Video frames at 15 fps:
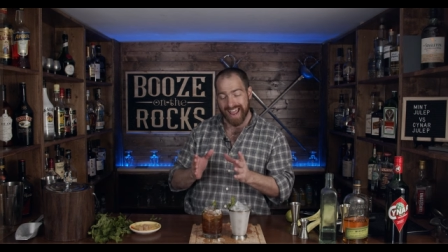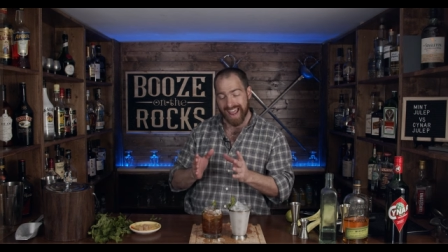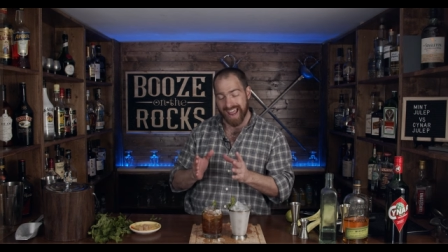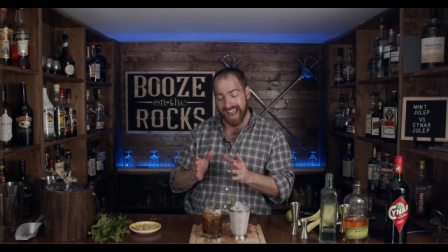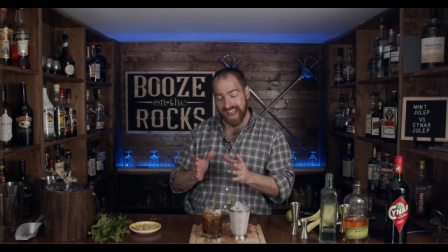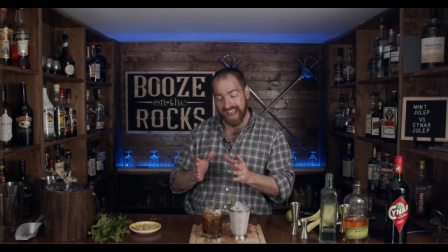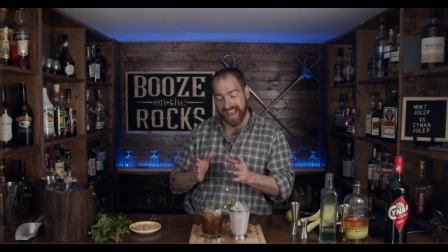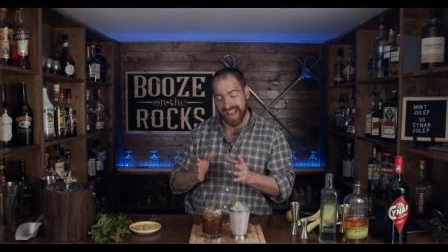
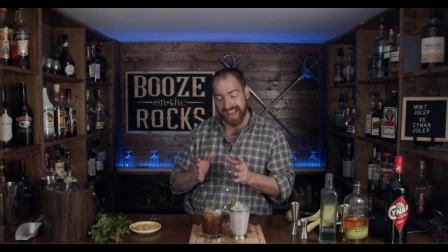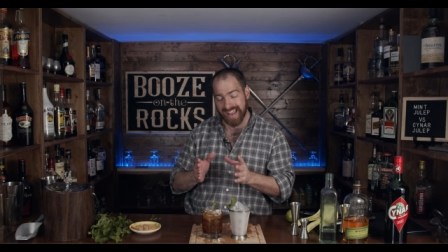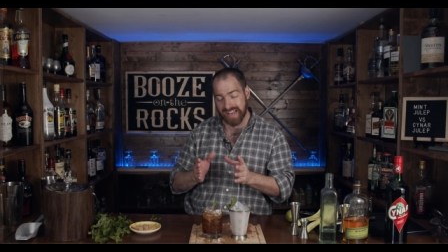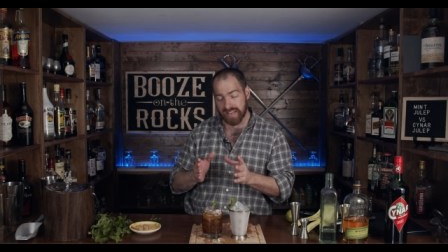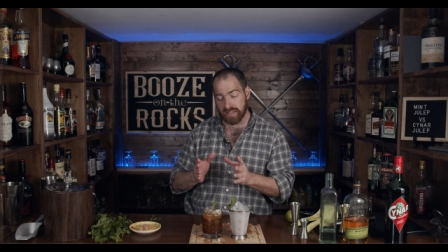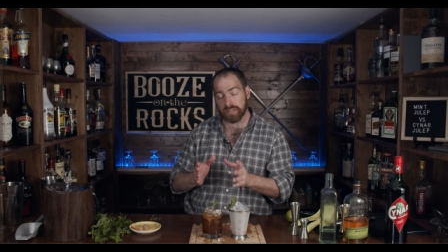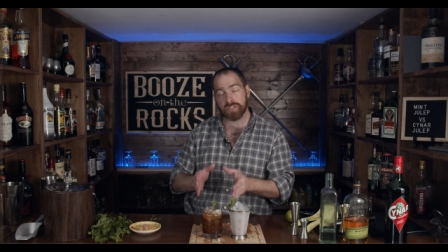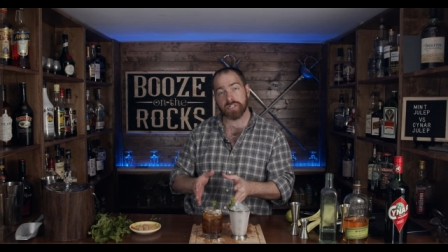
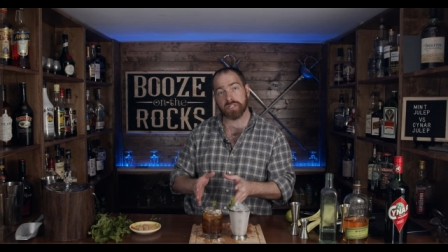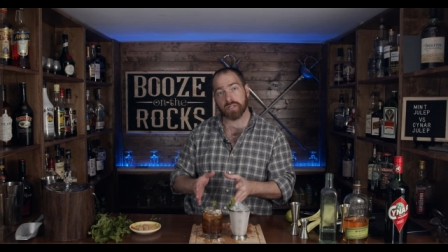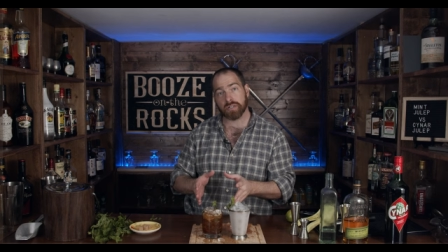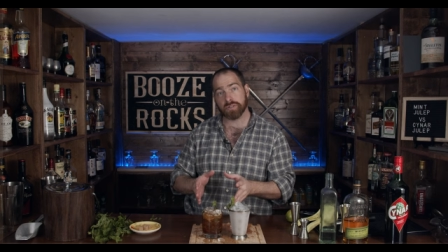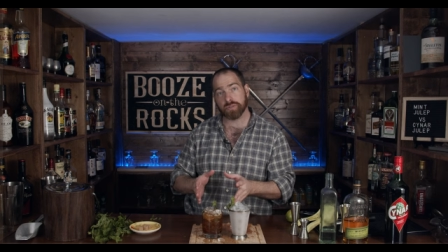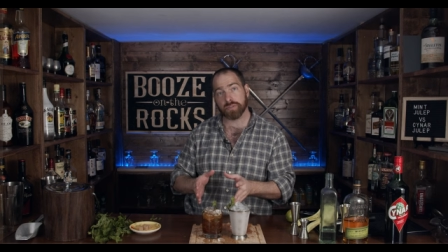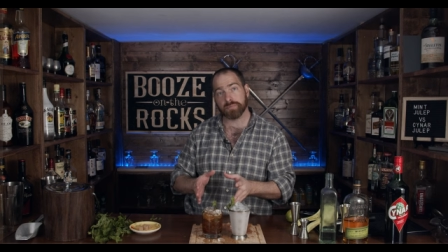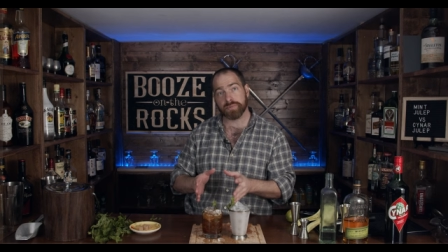and the Cynar
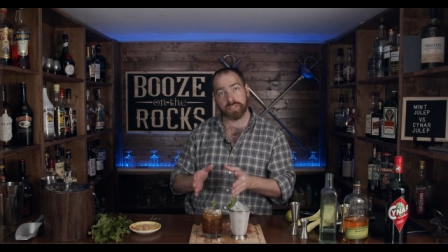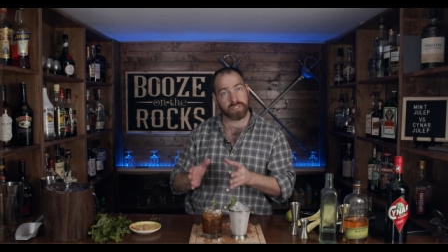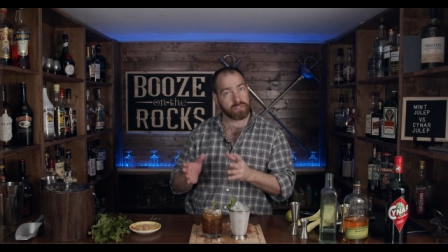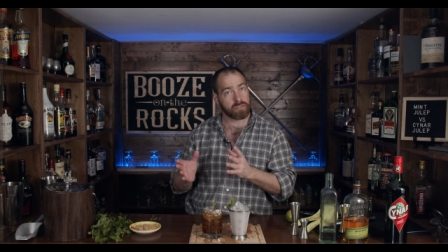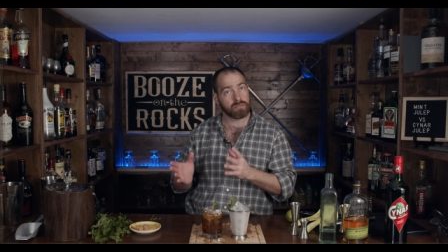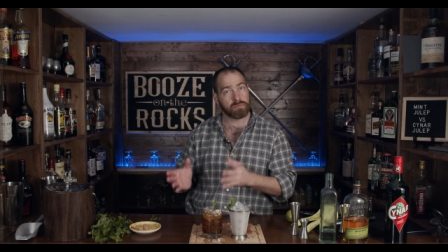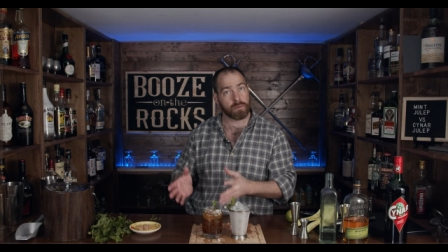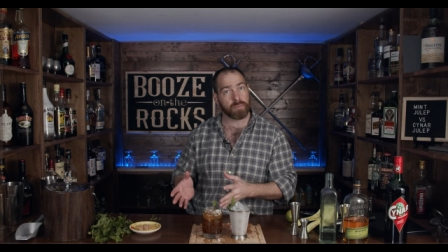julep
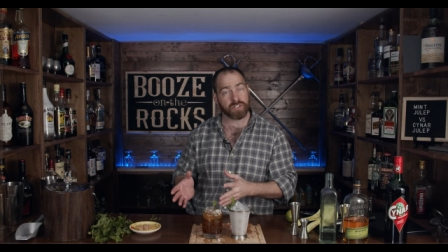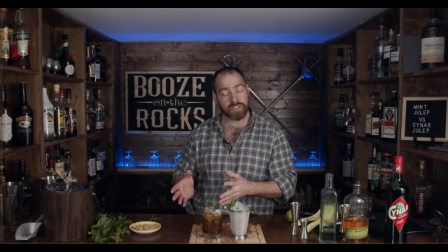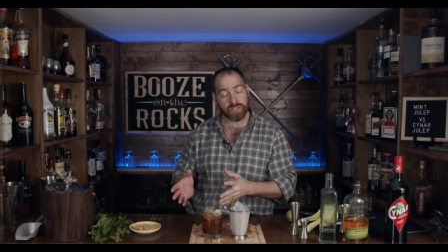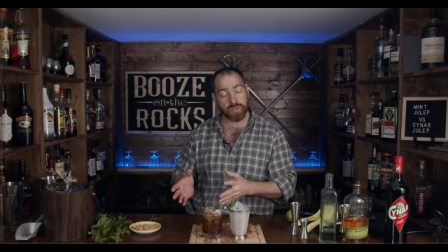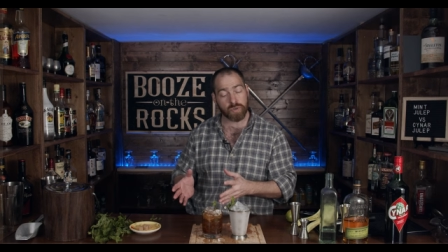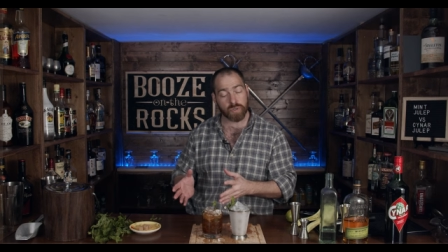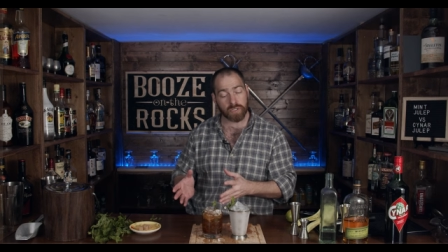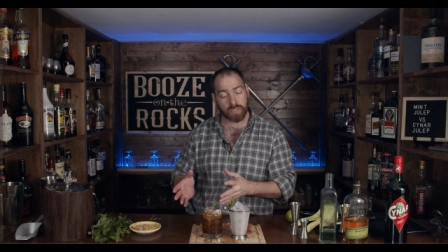is a much
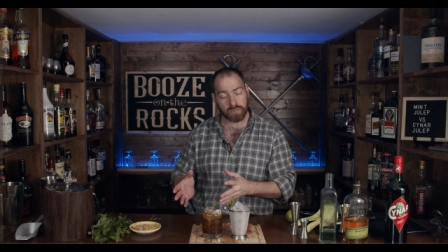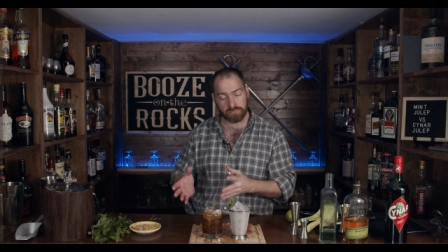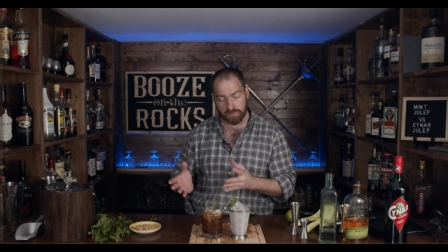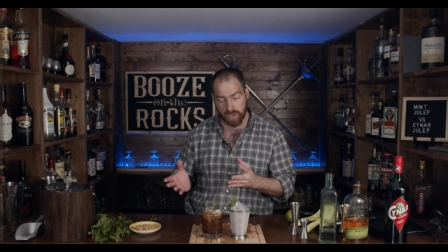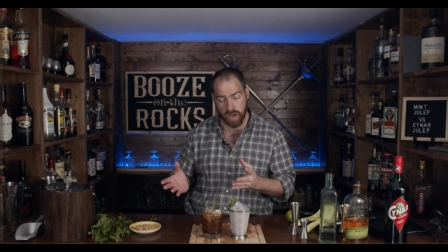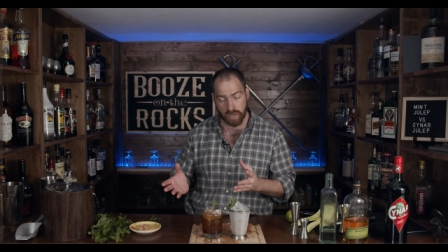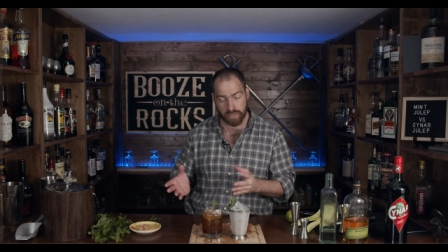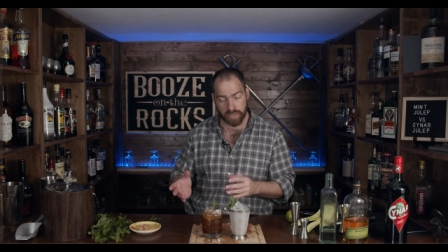newer
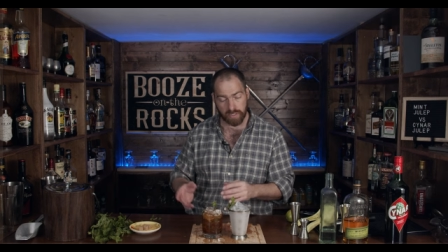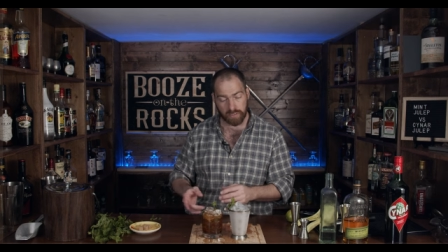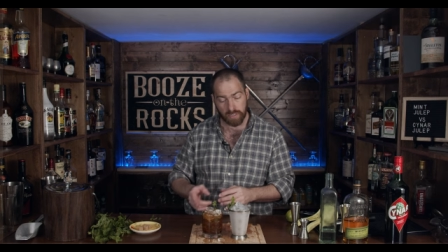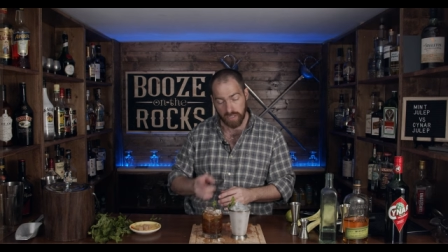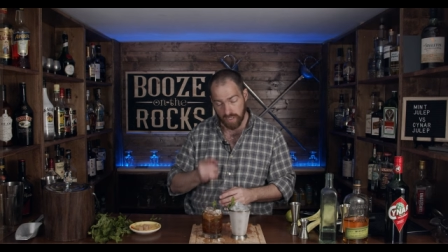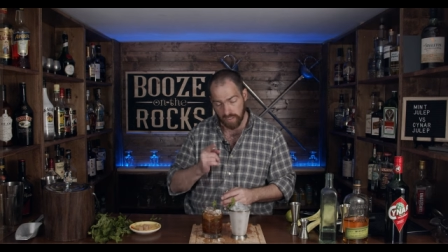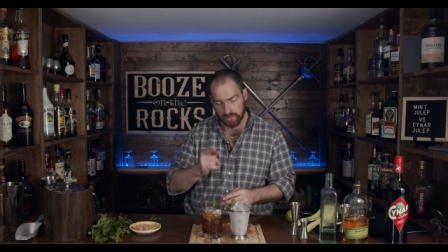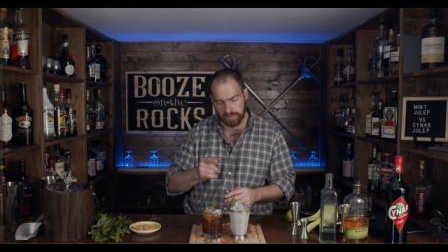cocktail.
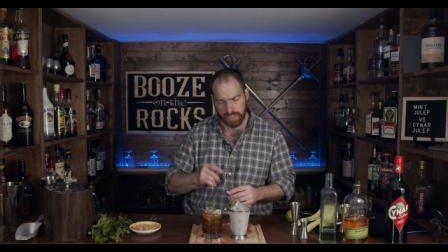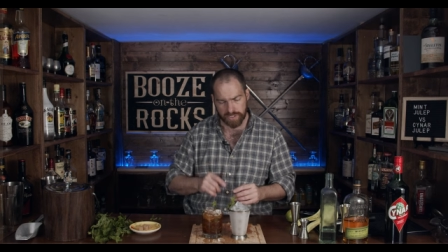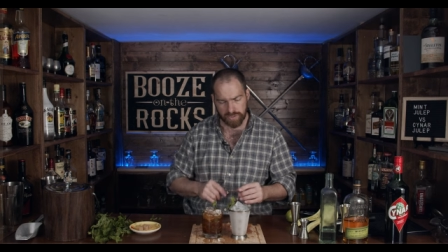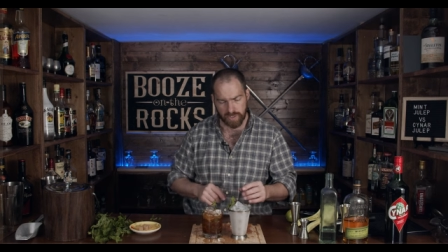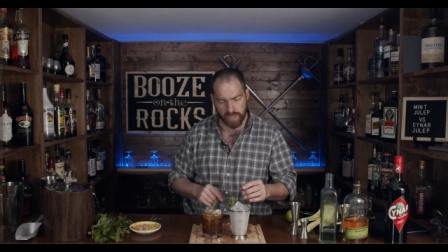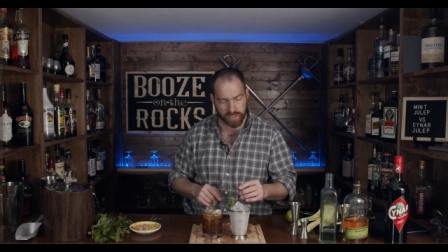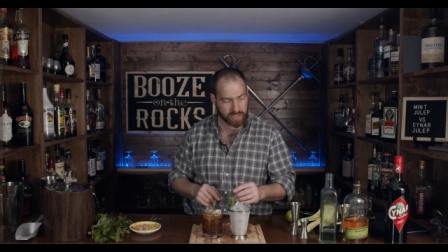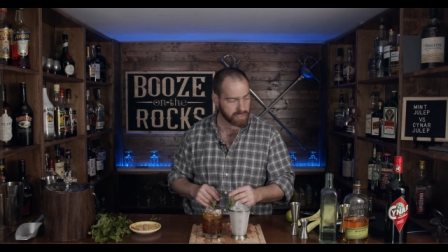Let's
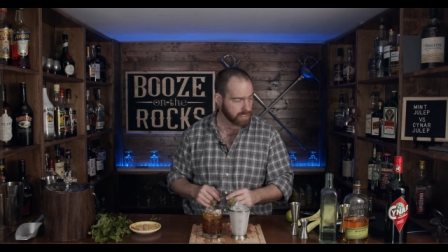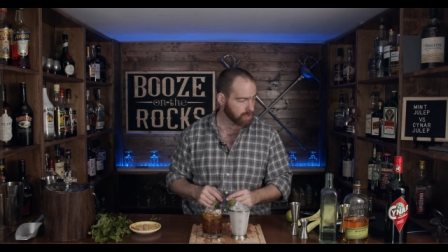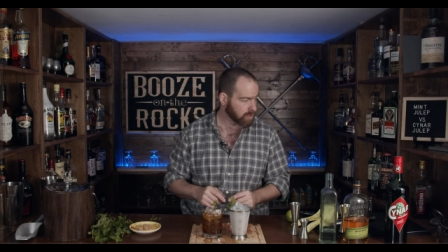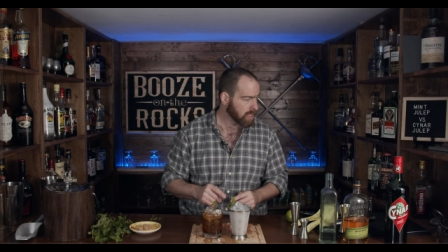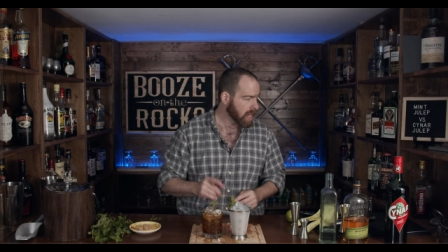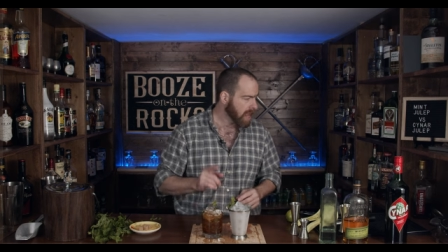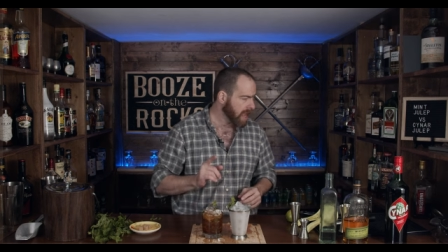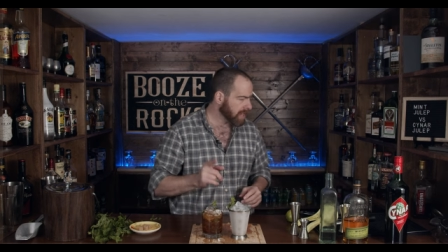try these out.
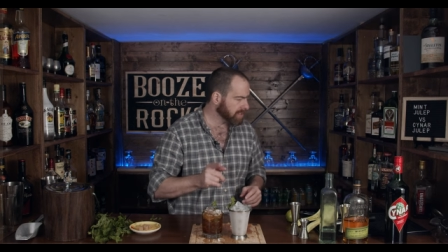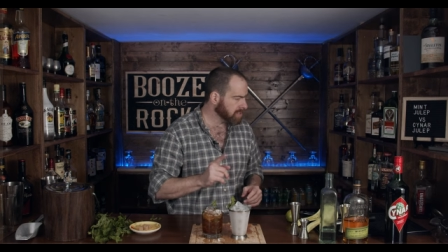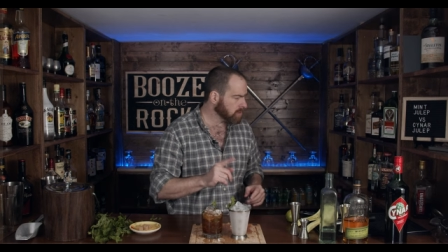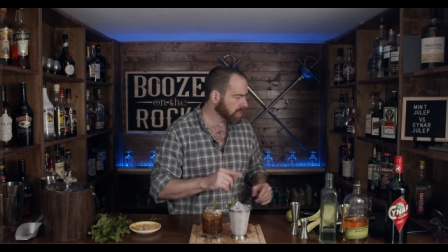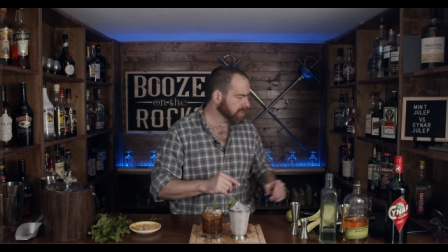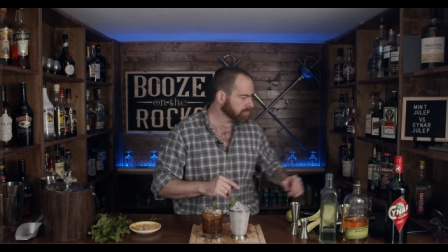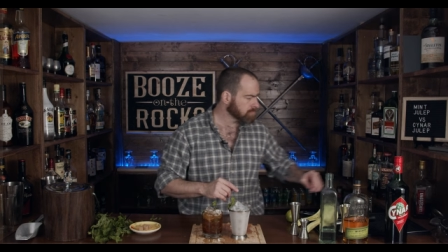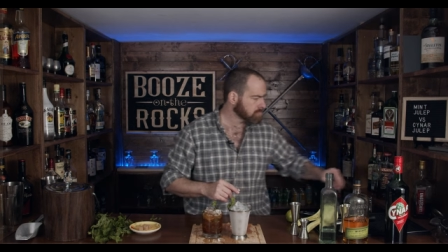And you know
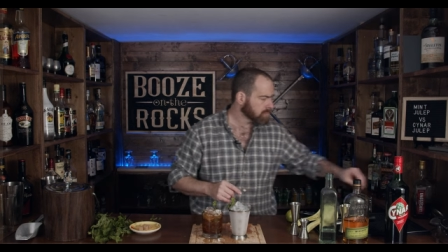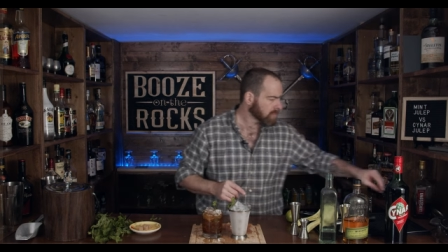what?